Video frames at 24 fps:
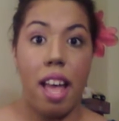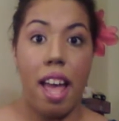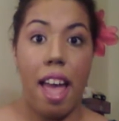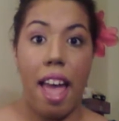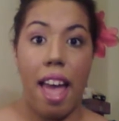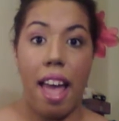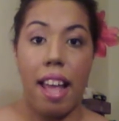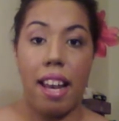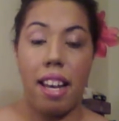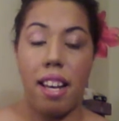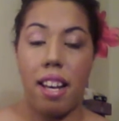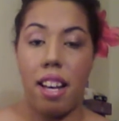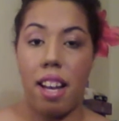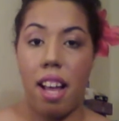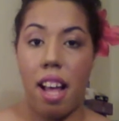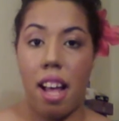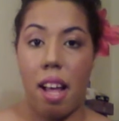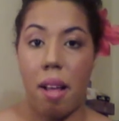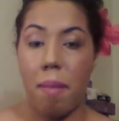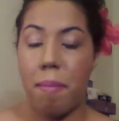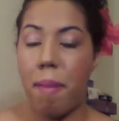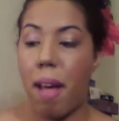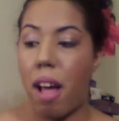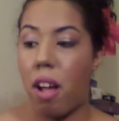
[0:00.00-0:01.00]
at
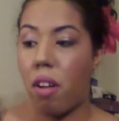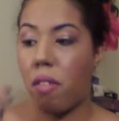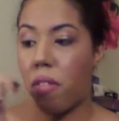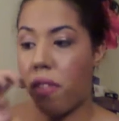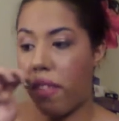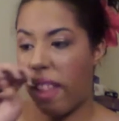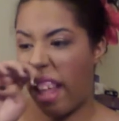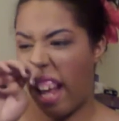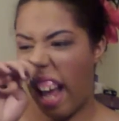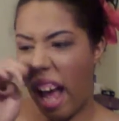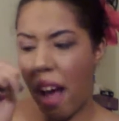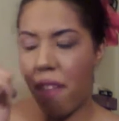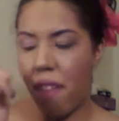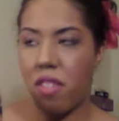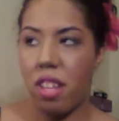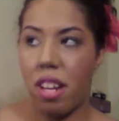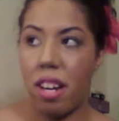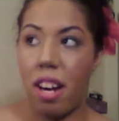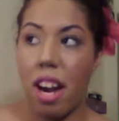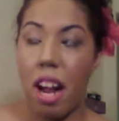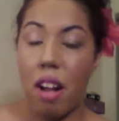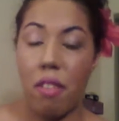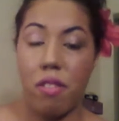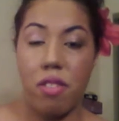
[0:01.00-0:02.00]
e.l.f., and they have
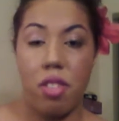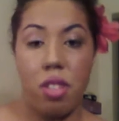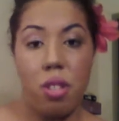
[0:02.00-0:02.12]
their e.l.f.